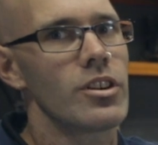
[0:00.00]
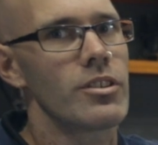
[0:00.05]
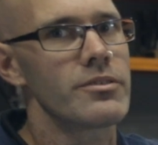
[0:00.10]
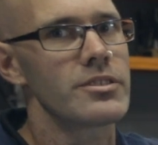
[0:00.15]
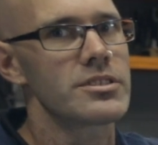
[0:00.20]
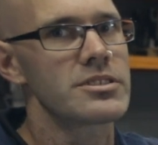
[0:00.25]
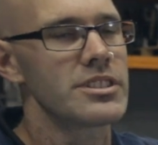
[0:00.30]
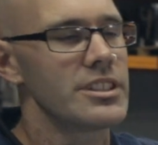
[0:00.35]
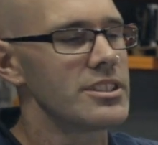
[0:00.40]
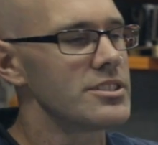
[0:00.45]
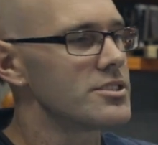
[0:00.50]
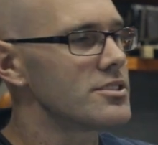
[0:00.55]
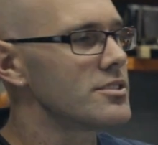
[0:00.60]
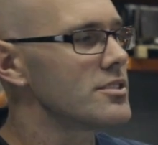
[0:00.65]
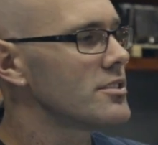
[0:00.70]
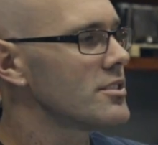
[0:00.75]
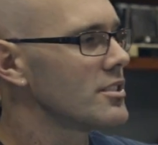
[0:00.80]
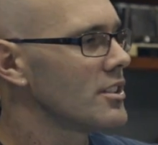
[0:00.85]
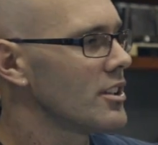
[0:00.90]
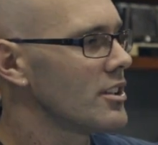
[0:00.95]
of this engine
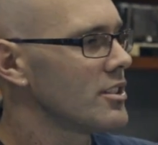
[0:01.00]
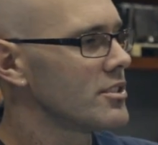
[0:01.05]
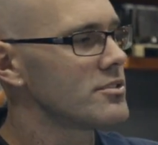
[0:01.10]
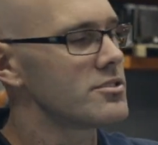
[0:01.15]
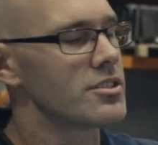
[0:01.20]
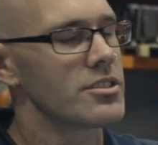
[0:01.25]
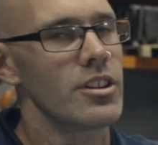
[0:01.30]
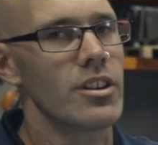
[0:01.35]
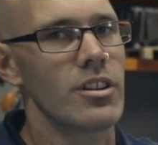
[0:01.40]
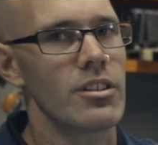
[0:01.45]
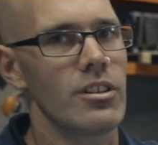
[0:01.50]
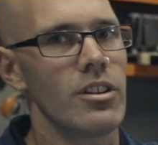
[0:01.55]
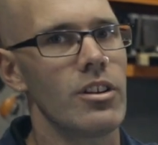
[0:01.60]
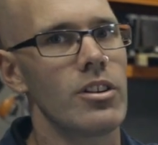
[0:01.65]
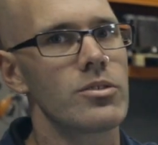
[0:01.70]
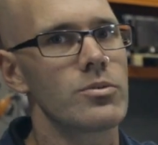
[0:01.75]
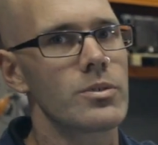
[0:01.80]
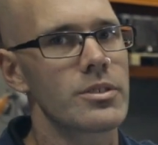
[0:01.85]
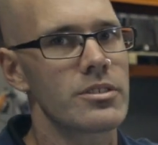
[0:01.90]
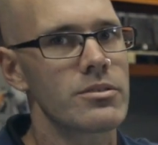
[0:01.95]
to go
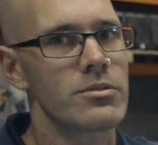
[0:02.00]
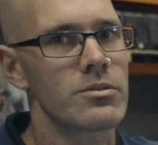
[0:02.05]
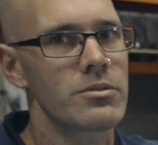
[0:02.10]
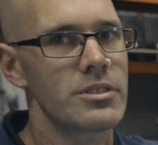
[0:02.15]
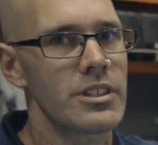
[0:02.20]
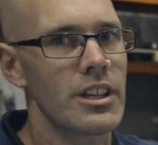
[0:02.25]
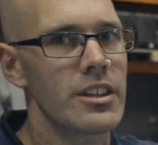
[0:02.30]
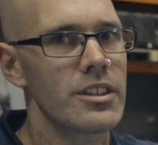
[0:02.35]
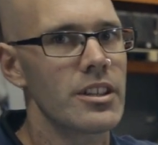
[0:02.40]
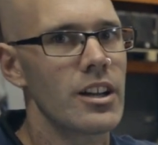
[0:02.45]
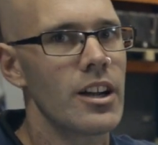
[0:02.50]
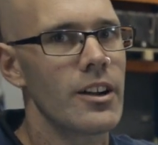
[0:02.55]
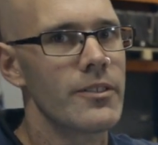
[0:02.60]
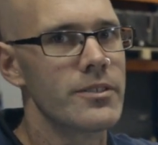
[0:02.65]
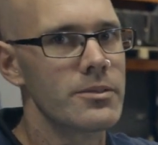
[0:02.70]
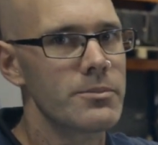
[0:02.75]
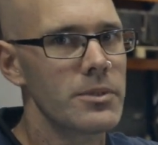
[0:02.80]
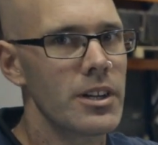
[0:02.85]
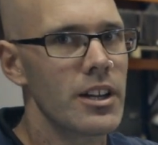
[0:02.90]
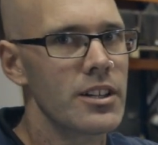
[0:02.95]
along with all the other
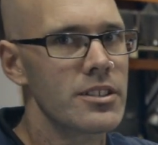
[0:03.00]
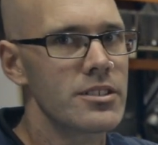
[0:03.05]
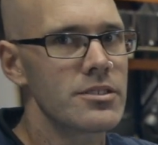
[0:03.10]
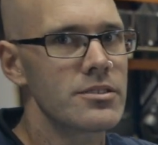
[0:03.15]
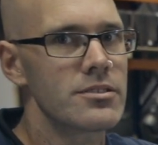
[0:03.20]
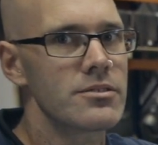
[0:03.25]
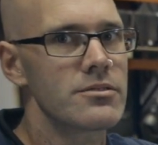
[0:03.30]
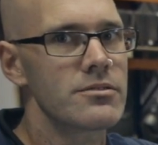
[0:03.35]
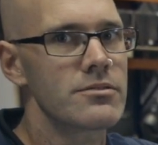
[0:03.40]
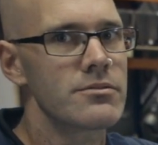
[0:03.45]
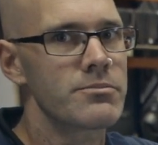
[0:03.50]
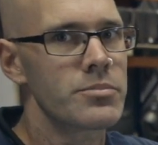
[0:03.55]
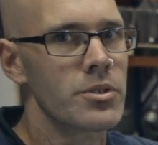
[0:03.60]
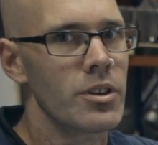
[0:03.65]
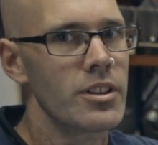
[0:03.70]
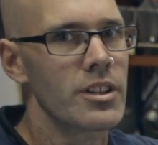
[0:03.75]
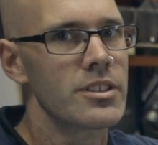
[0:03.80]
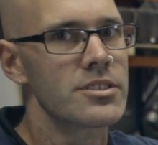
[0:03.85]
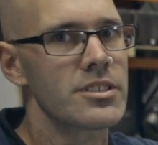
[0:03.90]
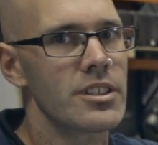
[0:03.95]
aftermarket
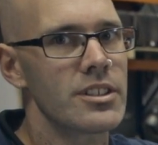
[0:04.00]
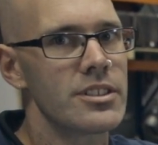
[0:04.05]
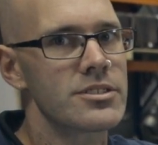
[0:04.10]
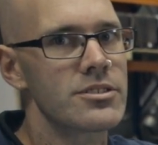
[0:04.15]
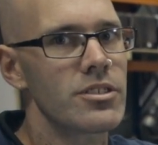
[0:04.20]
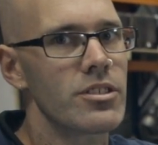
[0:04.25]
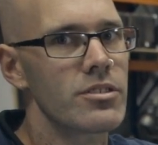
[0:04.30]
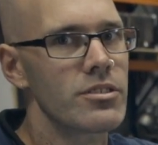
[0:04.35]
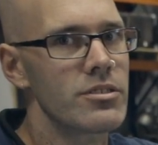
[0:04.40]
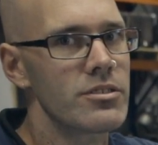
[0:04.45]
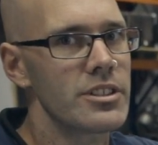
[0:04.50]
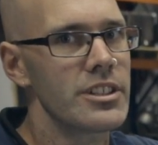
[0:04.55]
products that he's got on